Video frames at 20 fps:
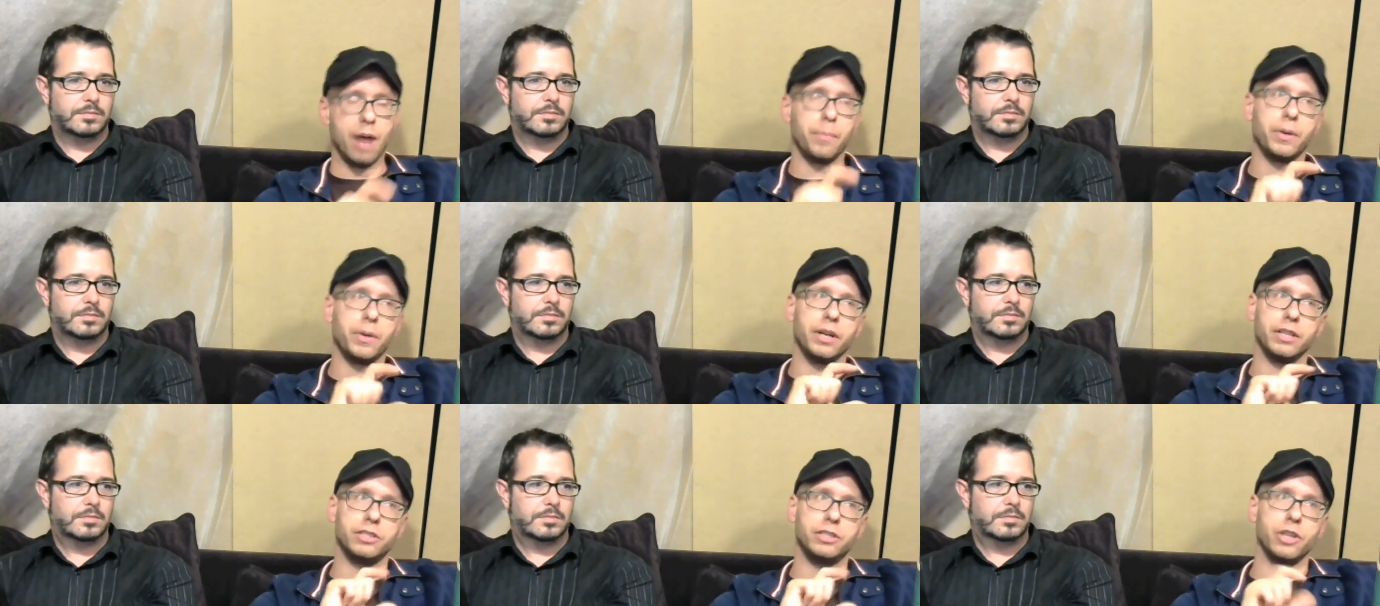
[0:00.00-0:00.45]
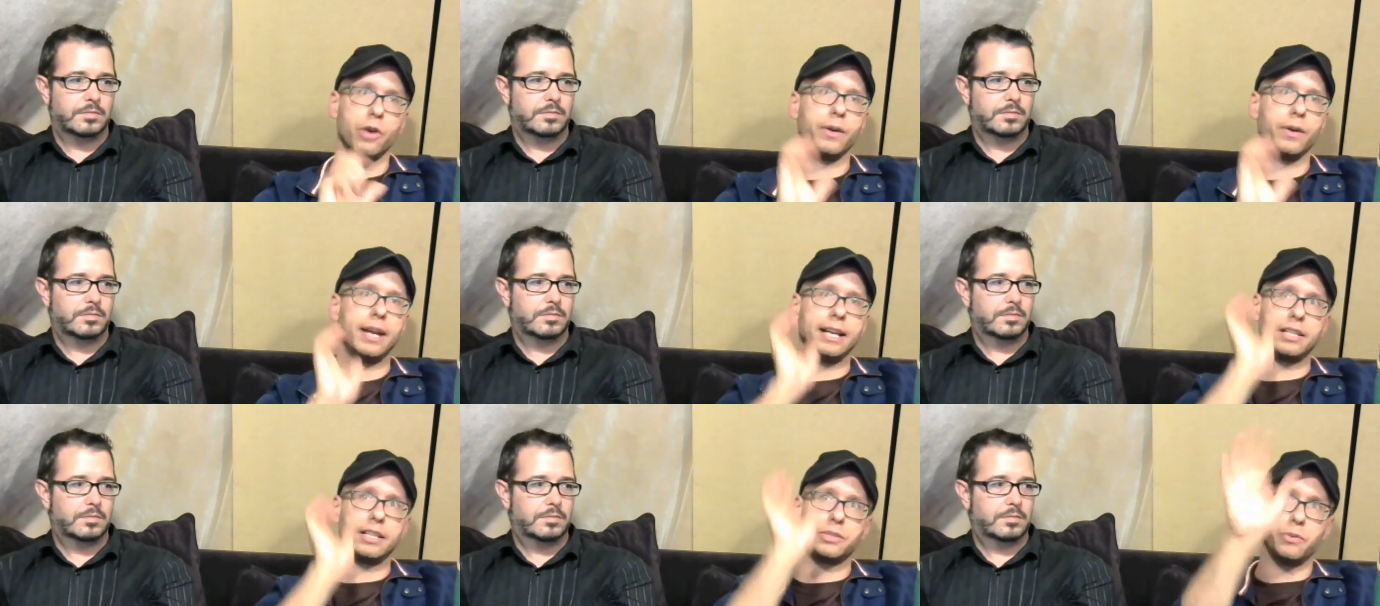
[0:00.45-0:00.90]
Speaker 1: I'm going to
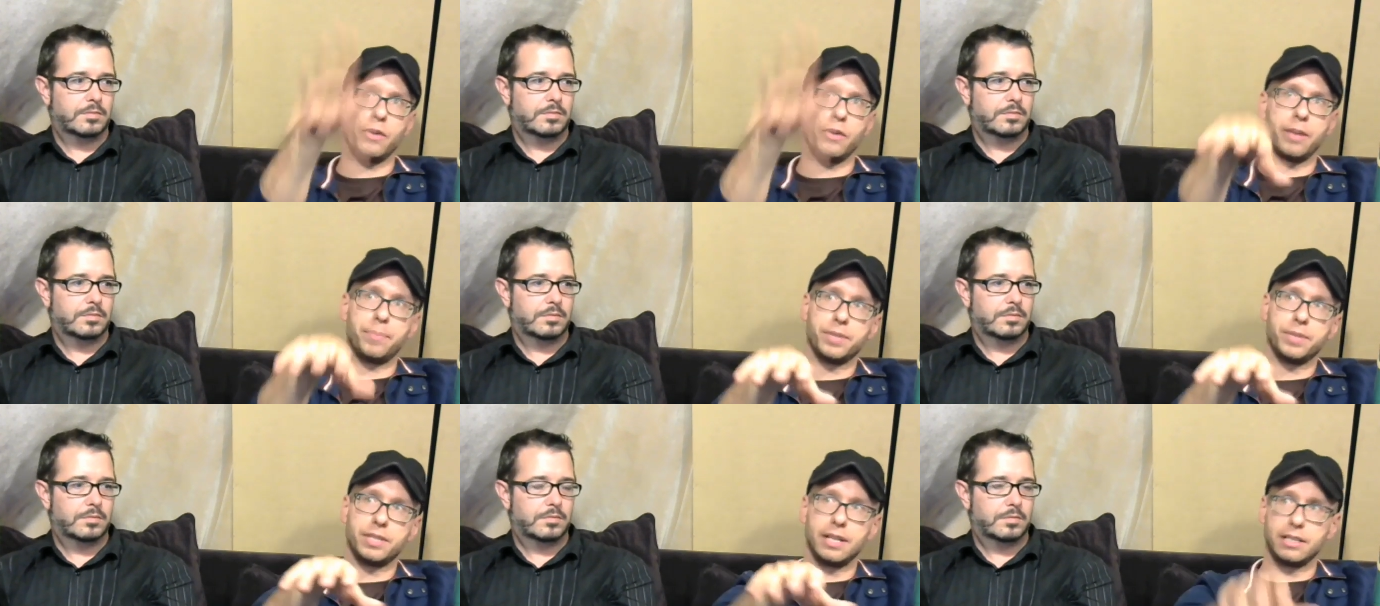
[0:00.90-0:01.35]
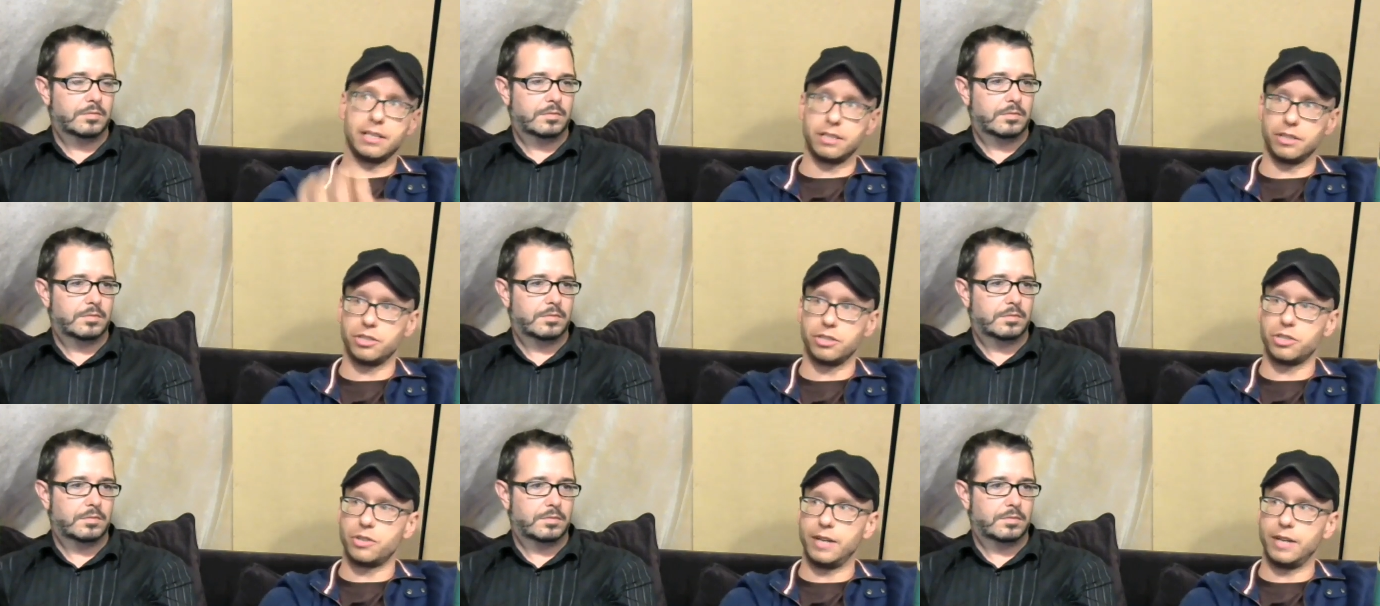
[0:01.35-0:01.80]
donate 20%
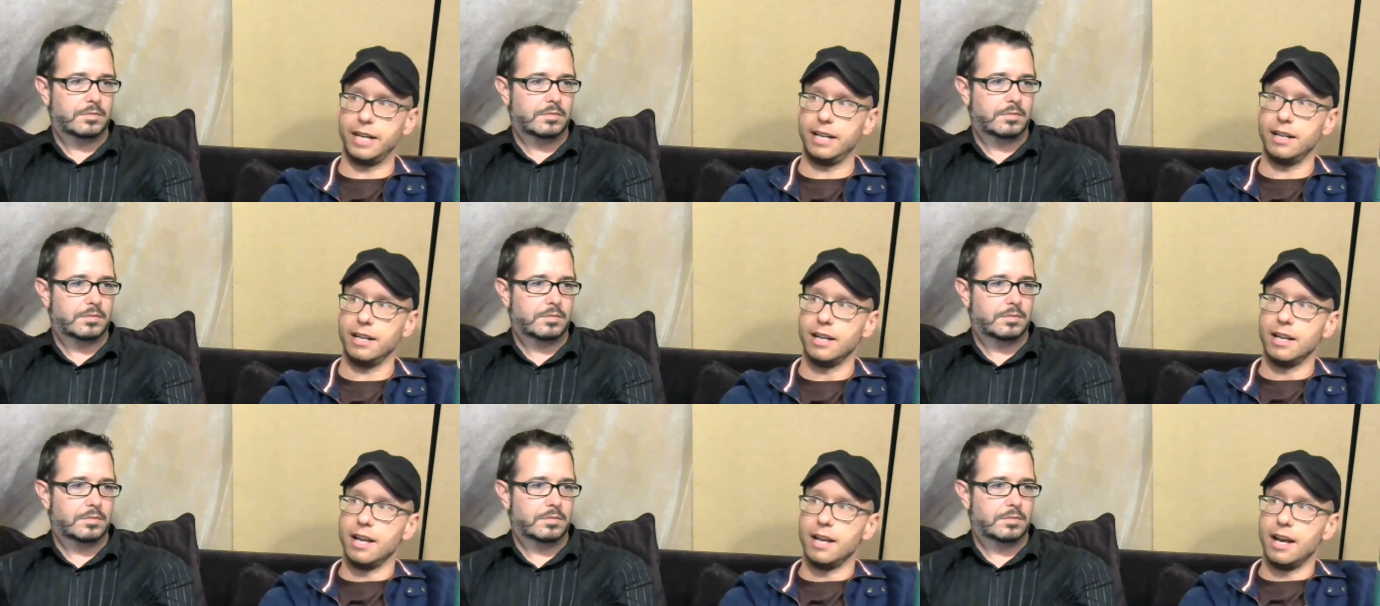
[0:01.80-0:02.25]
to the street.